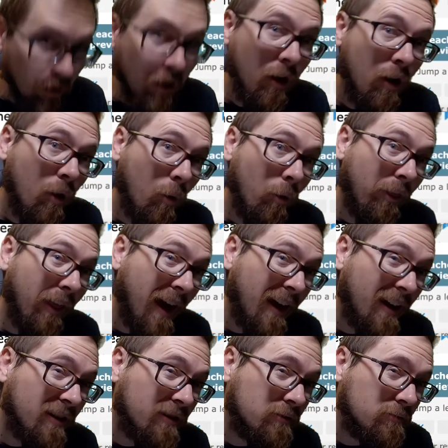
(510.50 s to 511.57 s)

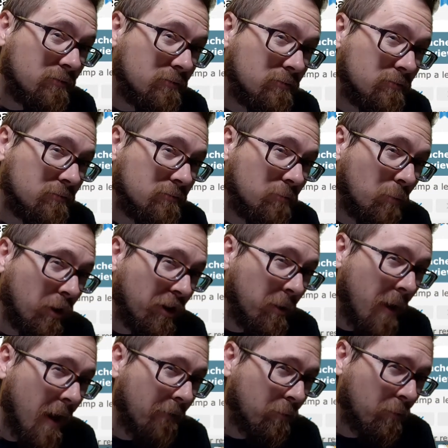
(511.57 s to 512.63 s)
that where you
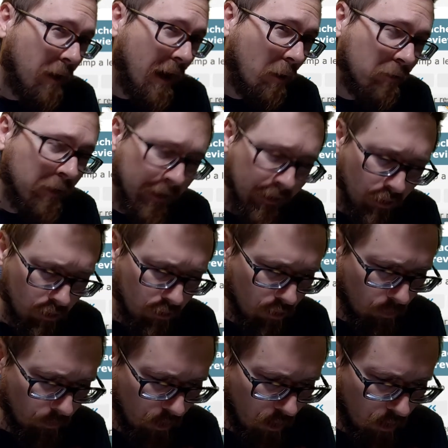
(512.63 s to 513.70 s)
have rounding
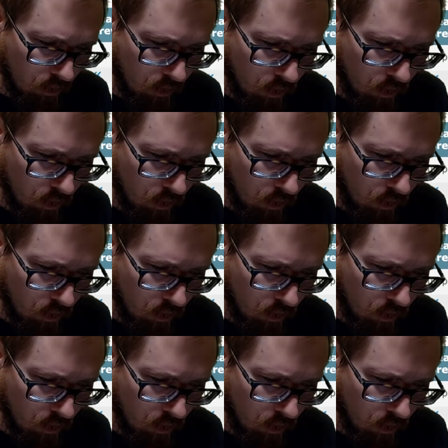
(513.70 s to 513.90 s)
going on.